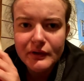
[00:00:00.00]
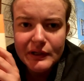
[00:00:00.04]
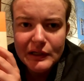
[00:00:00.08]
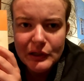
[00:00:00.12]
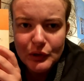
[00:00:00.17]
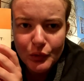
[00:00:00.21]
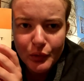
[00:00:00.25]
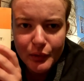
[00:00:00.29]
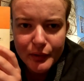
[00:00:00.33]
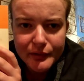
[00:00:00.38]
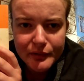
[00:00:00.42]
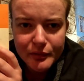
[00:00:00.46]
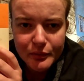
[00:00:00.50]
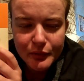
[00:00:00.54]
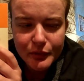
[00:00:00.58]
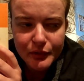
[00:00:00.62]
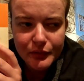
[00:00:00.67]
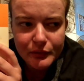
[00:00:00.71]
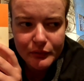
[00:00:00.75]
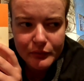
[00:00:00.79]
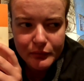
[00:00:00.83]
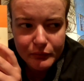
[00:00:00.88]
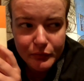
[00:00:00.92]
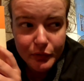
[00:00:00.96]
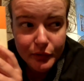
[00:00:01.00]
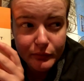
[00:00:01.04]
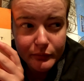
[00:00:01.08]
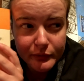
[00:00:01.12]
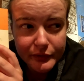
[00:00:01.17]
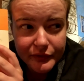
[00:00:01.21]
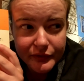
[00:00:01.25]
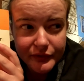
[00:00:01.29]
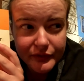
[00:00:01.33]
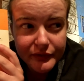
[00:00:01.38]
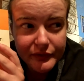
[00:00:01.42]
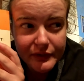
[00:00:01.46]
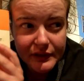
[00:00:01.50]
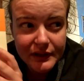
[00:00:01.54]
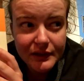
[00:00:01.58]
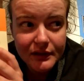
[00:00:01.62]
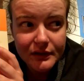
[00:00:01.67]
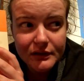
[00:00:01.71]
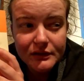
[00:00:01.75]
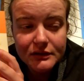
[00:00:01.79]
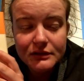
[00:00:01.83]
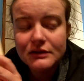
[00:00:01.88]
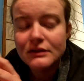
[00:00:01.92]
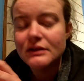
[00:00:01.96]
very quotable moments
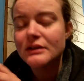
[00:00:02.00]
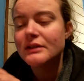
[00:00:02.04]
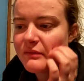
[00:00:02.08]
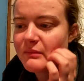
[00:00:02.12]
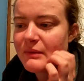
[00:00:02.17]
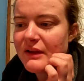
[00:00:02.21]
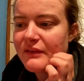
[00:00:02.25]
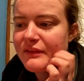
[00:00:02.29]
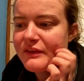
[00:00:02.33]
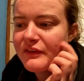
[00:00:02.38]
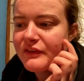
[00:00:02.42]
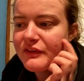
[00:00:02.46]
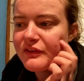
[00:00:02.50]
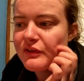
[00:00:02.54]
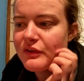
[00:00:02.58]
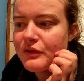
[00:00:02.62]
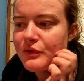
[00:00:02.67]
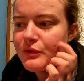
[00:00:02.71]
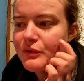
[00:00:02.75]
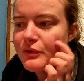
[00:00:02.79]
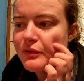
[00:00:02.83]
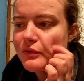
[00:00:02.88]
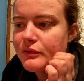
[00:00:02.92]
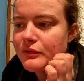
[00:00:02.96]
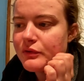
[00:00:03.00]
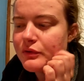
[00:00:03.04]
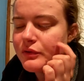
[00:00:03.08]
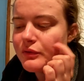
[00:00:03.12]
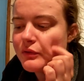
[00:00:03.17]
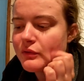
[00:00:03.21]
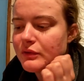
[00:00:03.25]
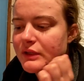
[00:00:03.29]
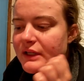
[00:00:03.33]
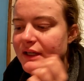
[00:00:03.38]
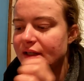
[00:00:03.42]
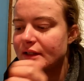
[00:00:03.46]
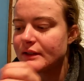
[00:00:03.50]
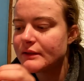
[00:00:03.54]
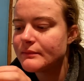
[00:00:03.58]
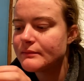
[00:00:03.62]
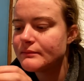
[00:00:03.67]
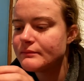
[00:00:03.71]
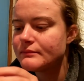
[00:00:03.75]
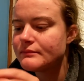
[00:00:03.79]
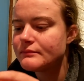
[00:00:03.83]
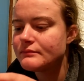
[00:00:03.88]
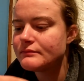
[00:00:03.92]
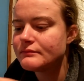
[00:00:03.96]
here. It's about this dude who, like,
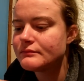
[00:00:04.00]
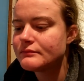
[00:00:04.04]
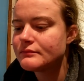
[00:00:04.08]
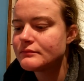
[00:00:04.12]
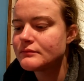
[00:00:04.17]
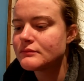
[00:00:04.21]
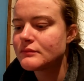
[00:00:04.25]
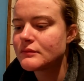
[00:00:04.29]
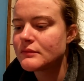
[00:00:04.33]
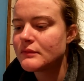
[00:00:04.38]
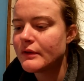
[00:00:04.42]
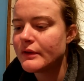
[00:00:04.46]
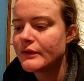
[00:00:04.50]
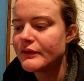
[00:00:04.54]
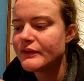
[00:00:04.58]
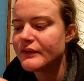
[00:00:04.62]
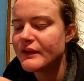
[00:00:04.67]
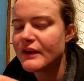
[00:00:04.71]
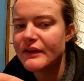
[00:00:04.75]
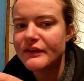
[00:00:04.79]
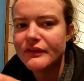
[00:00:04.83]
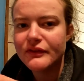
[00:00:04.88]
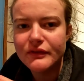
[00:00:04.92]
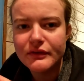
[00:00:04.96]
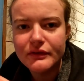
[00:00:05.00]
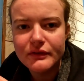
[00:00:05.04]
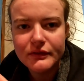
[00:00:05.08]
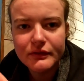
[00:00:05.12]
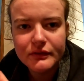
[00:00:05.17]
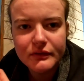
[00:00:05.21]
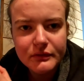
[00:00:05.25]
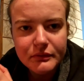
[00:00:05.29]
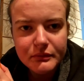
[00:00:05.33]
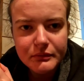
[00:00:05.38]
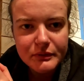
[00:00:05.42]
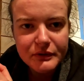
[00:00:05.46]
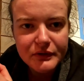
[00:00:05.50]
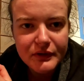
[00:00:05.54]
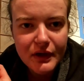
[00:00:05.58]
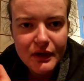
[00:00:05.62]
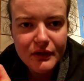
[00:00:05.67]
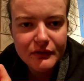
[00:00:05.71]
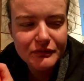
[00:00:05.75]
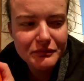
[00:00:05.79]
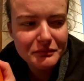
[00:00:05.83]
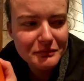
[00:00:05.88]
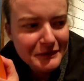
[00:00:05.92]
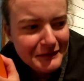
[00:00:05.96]
says
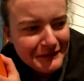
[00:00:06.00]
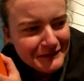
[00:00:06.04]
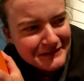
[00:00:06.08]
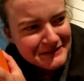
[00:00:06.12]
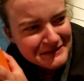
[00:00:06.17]
stuff,